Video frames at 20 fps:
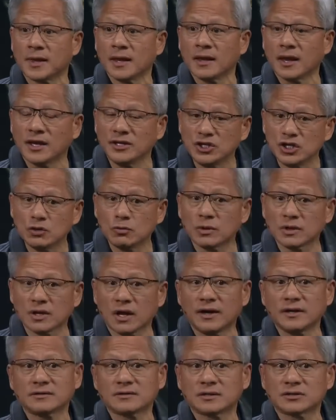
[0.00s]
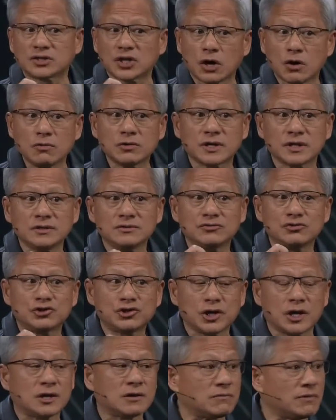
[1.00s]
And you would like the token
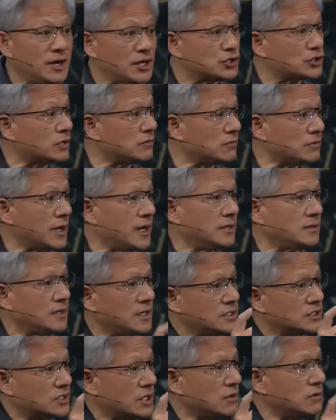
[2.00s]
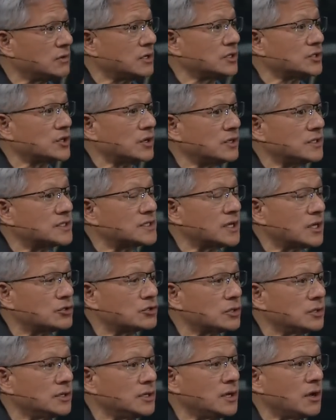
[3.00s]
generation rate. These tokens are
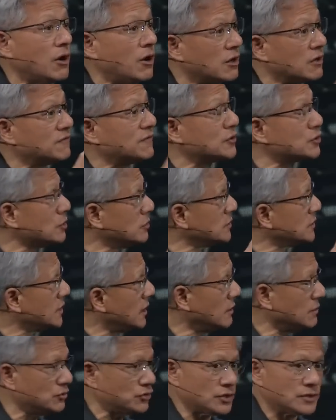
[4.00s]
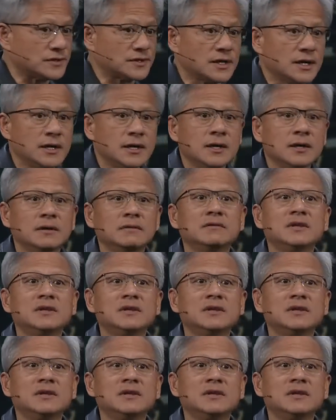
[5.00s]
essentially artificial intelligence. Yes.